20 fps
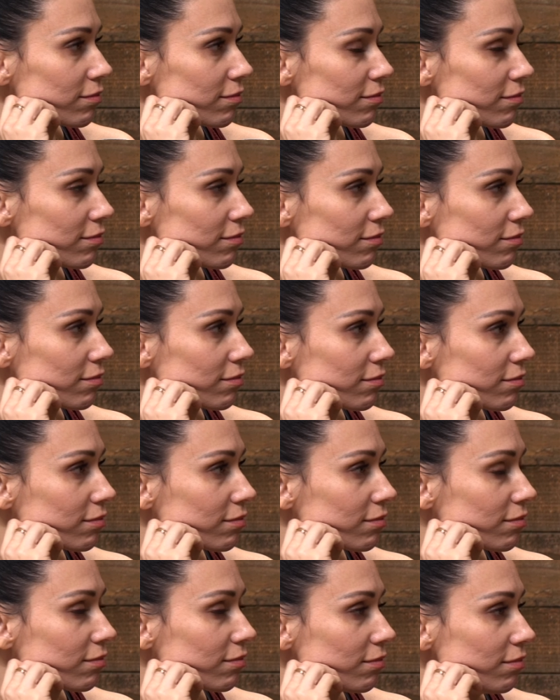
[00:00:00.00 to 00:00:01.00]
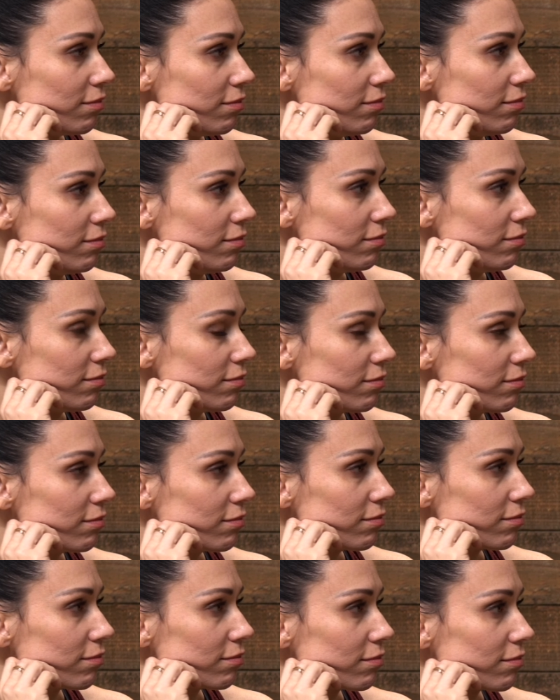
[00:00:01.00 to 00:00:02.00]

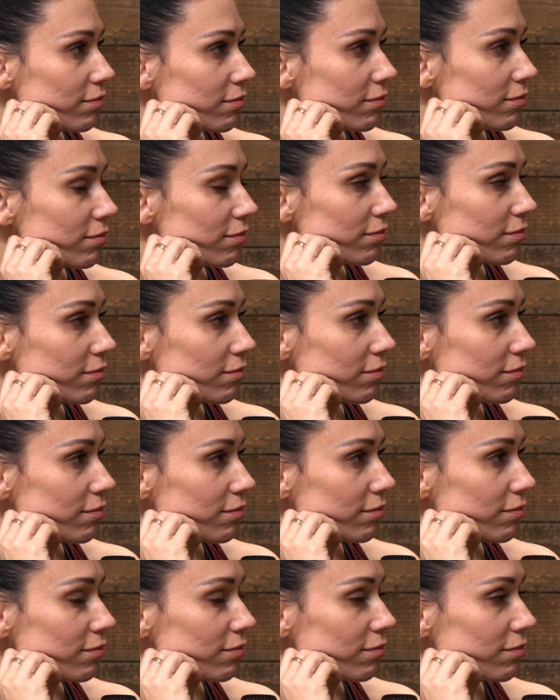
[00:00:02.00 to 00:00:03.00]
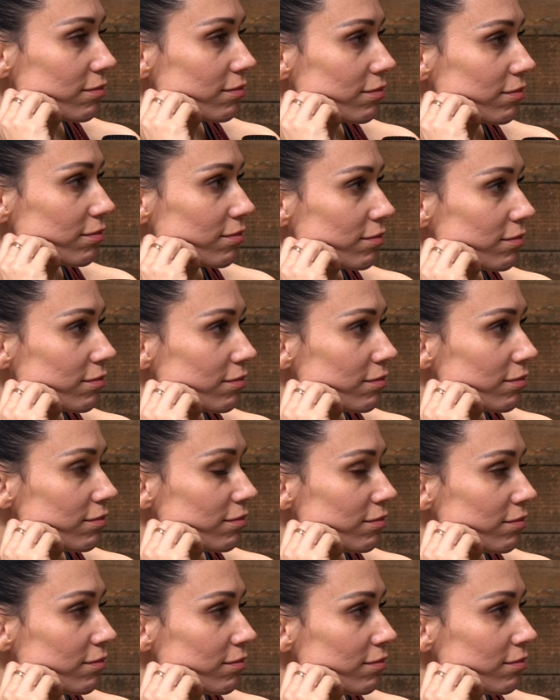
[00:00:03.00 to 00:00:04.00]

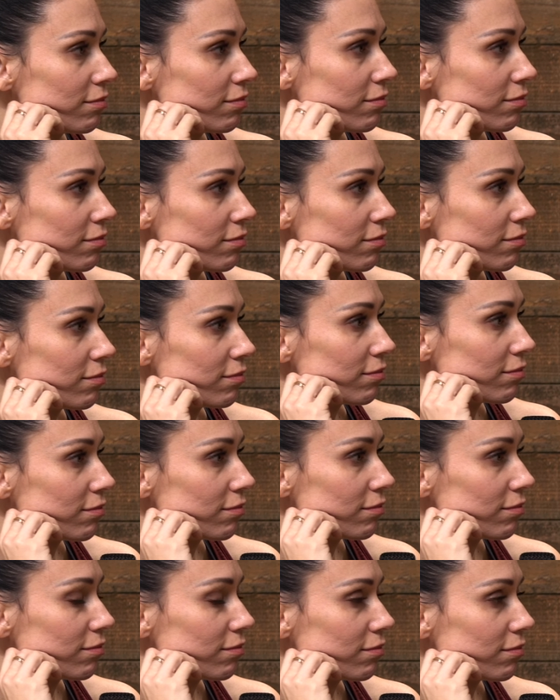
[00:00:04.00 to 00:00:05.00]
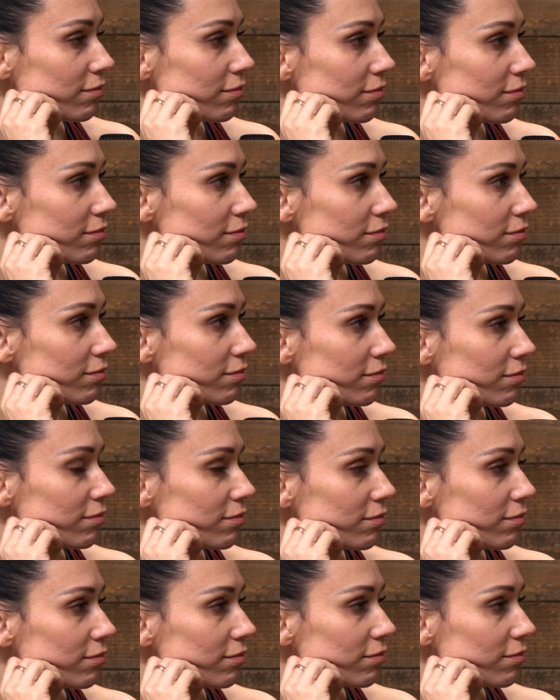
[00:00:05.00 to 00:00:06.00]

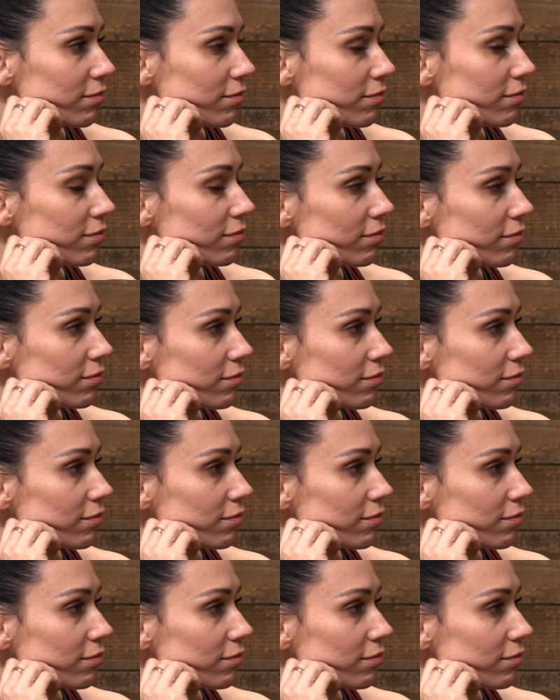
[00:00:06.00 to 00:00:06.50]
(silent)